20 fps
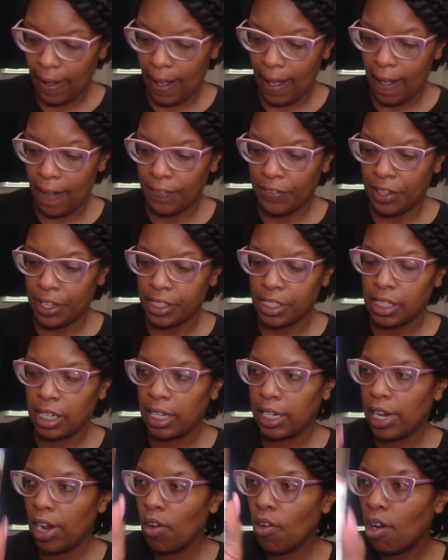have this
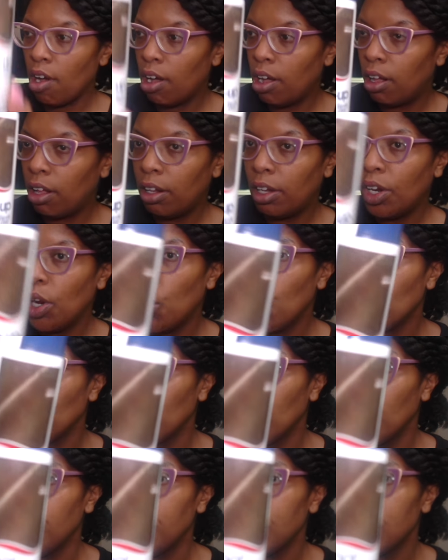Clairol
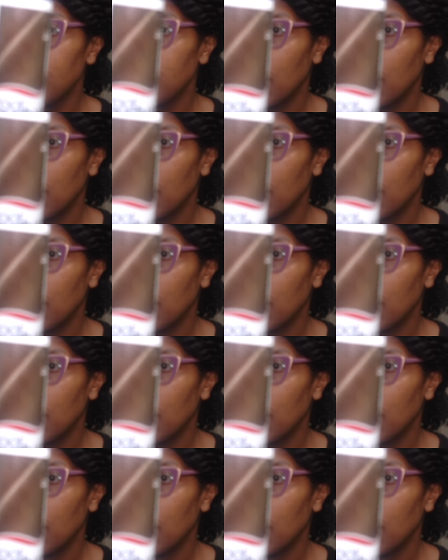Root